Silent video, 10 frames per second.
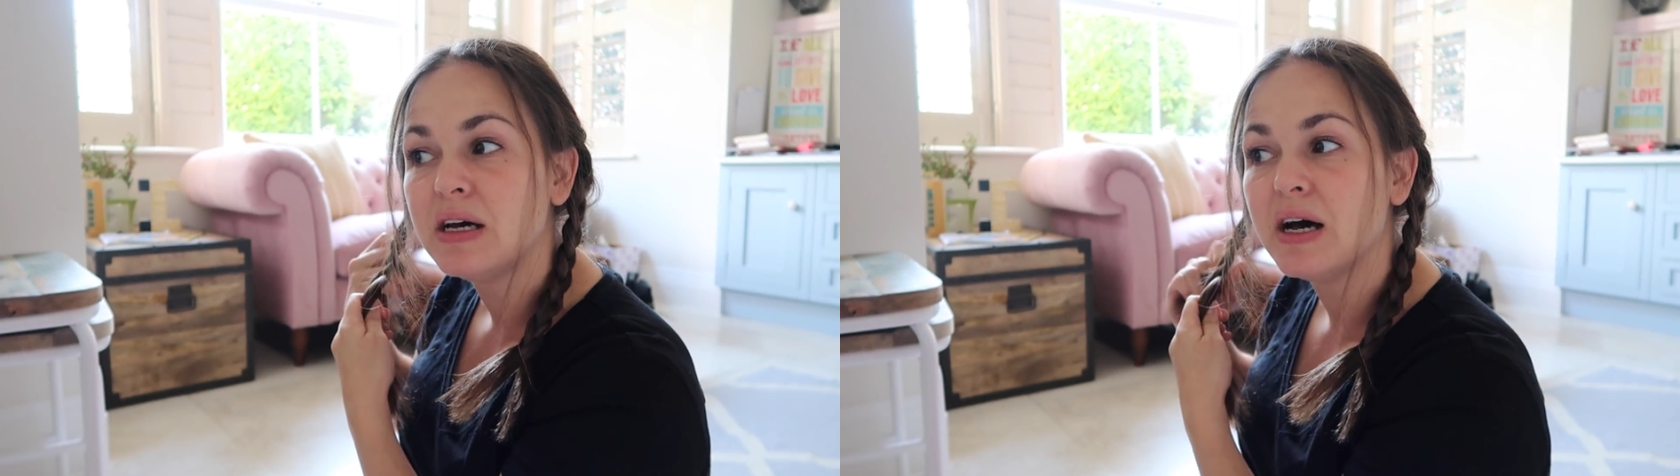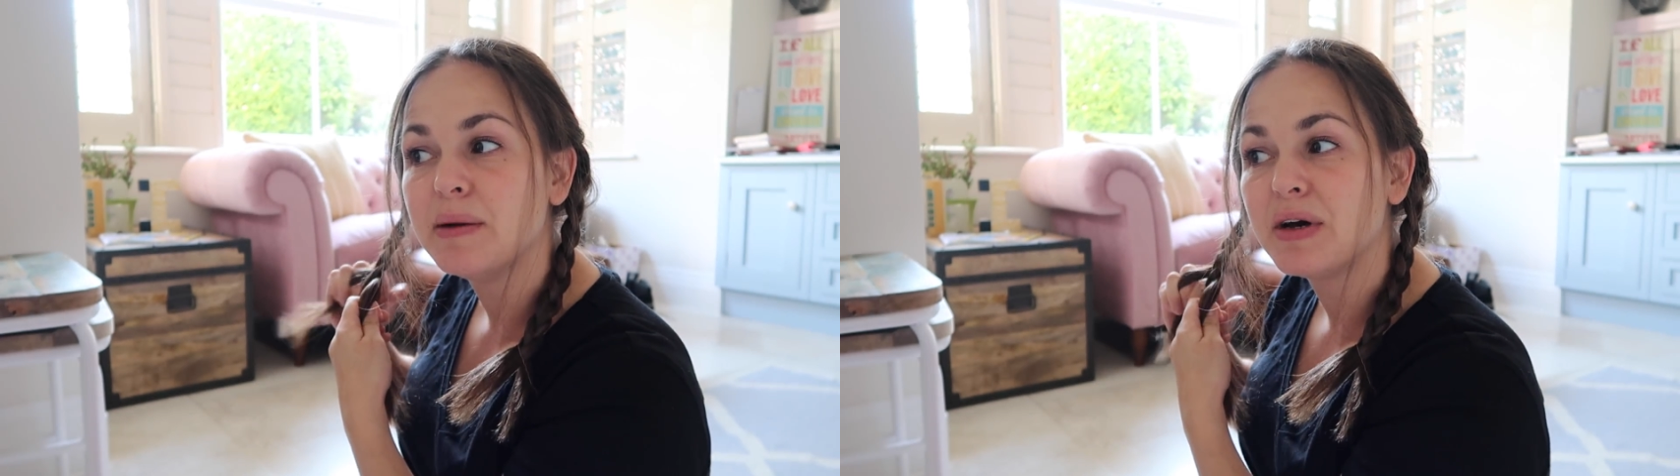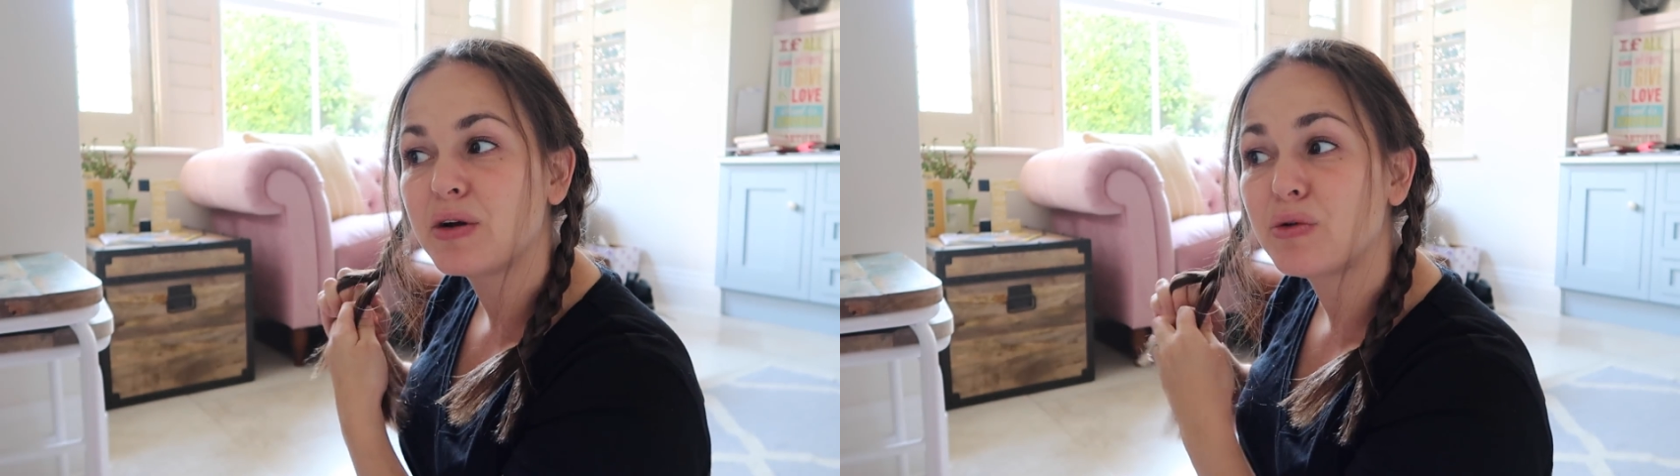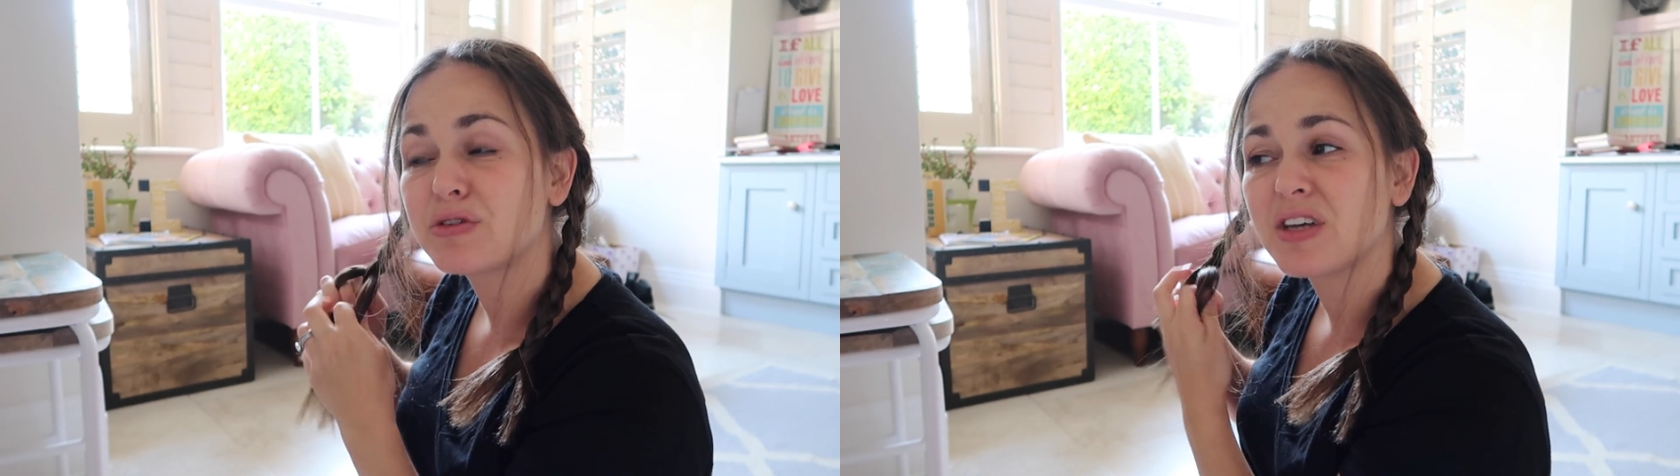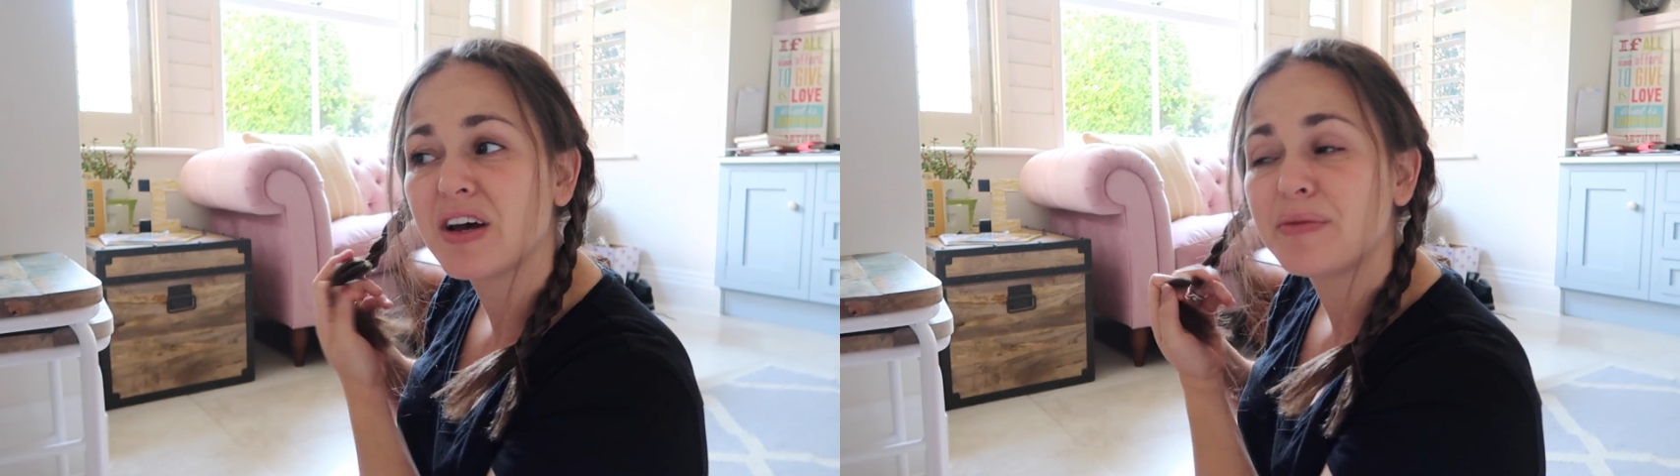And
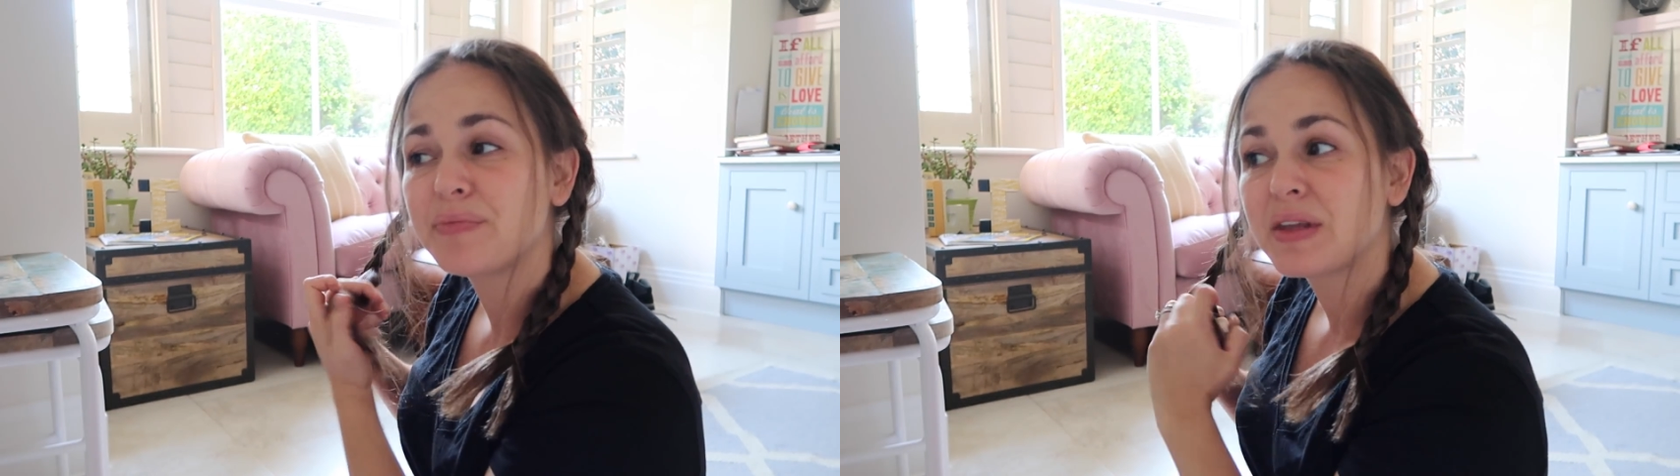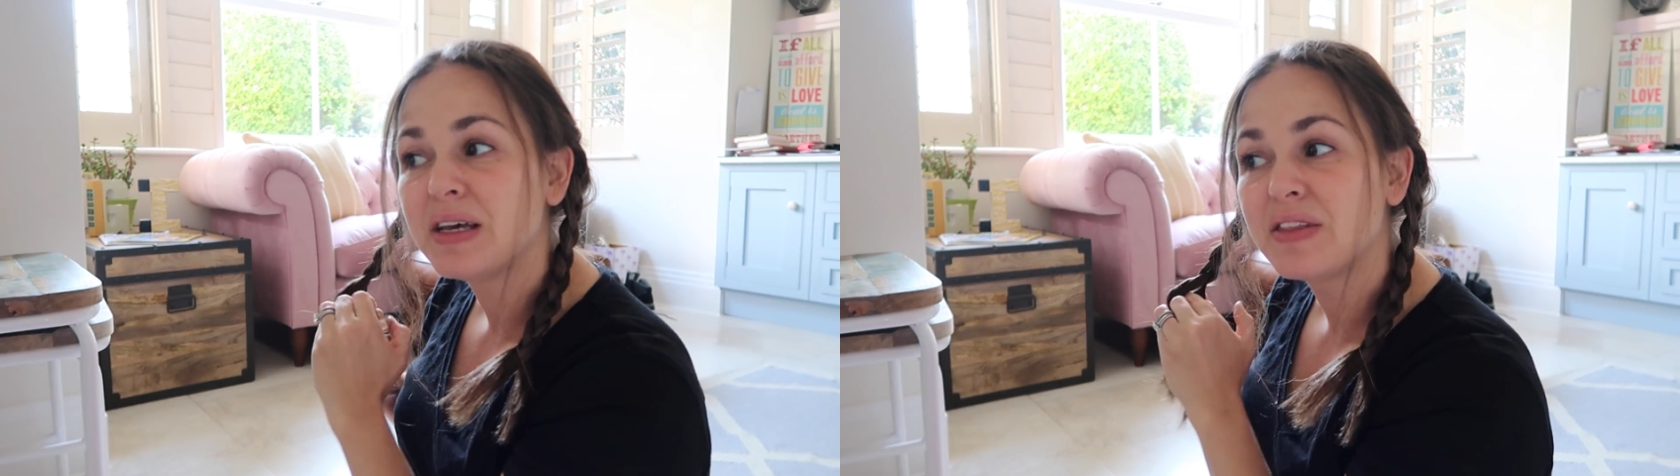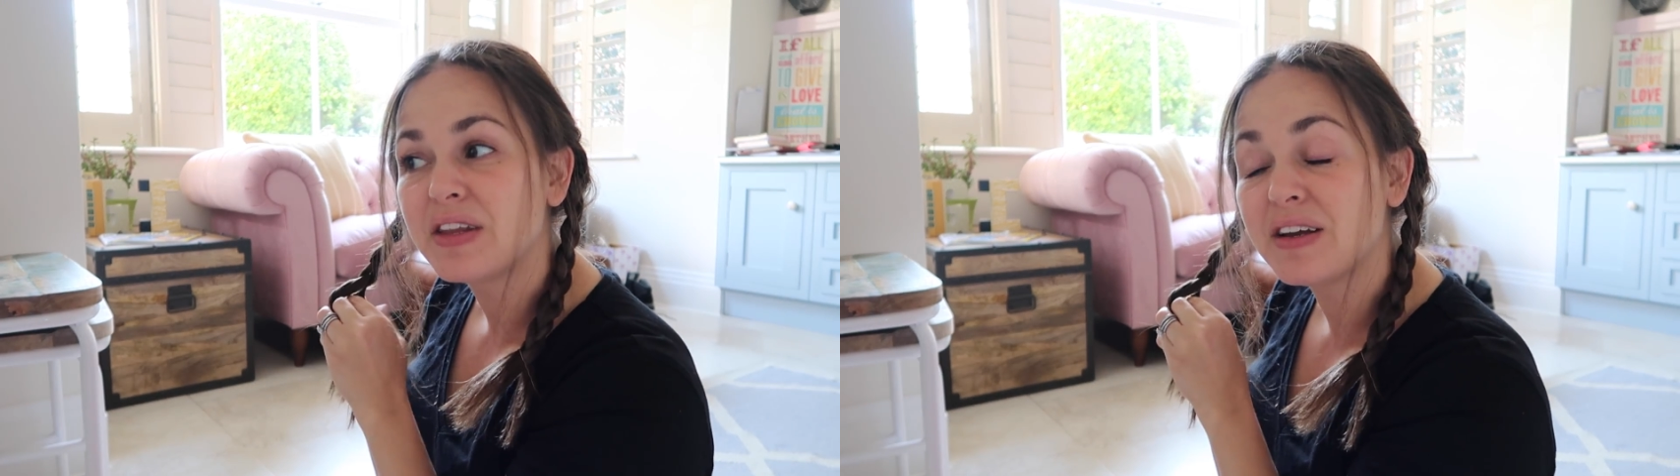also, the